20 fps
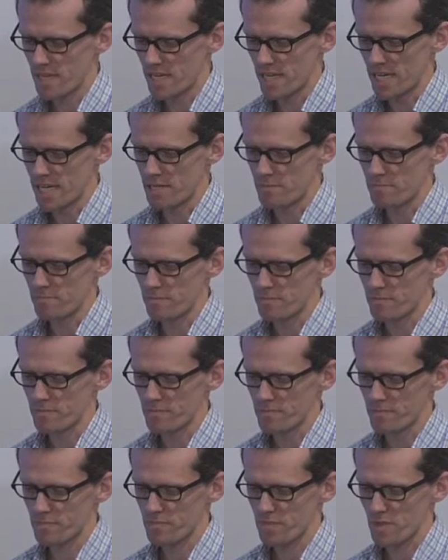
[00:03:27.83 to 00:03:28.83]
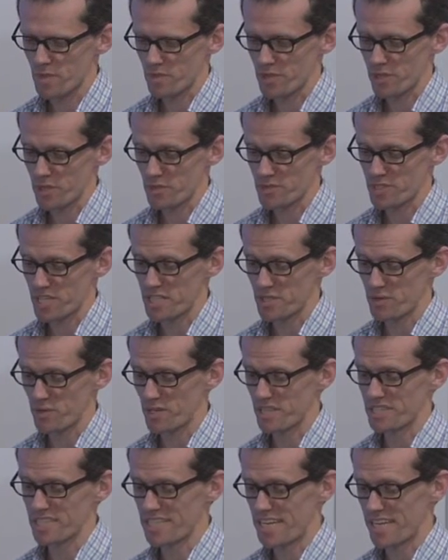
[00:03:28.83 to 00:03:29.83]
the content
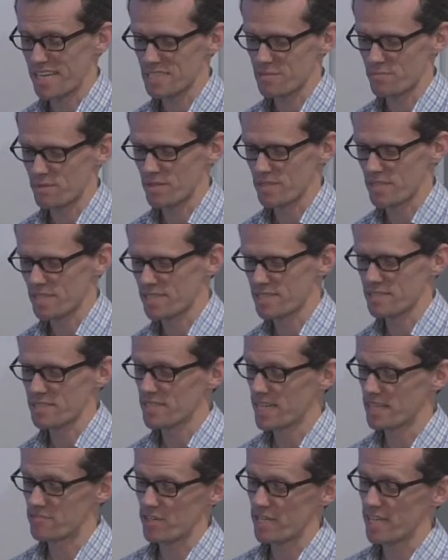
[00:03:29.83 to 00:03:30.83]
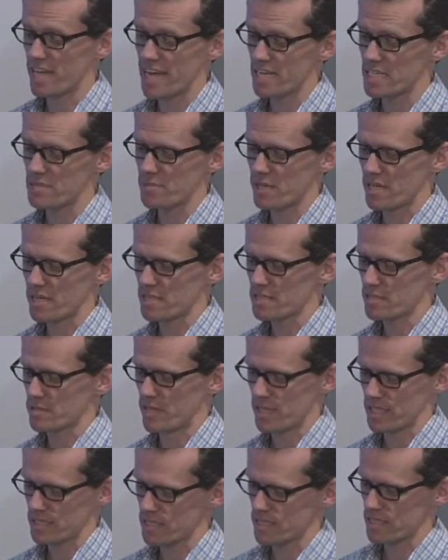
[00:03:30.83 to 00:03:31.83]
quality expert can write XPaths
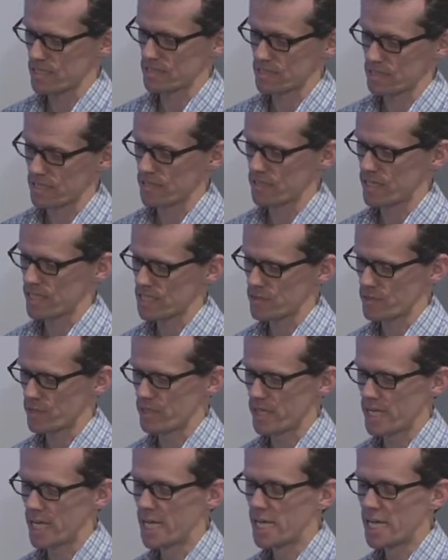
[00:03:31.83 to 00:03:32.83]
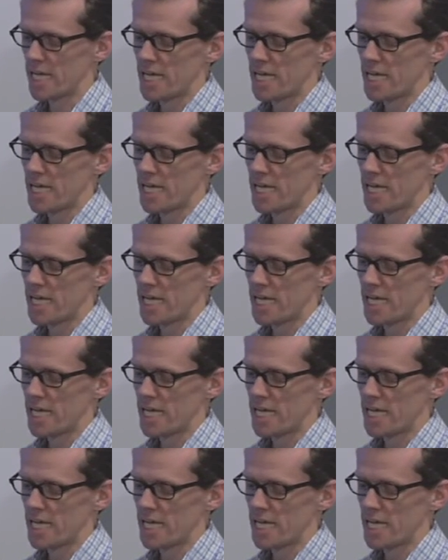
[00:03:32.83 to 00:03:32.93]
or XSLT or XQuery